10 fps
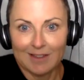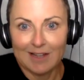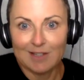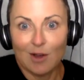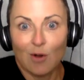
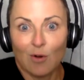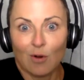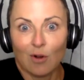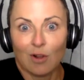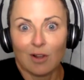that's a
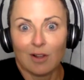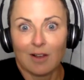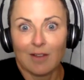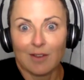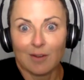whole
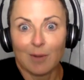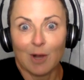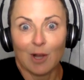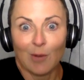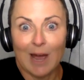other
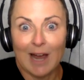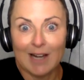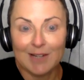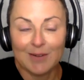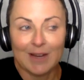ball of
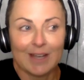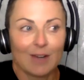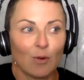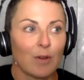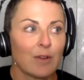wax, right?
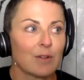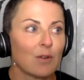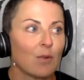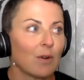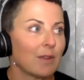
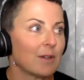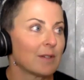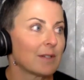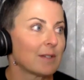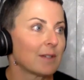
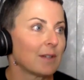There's,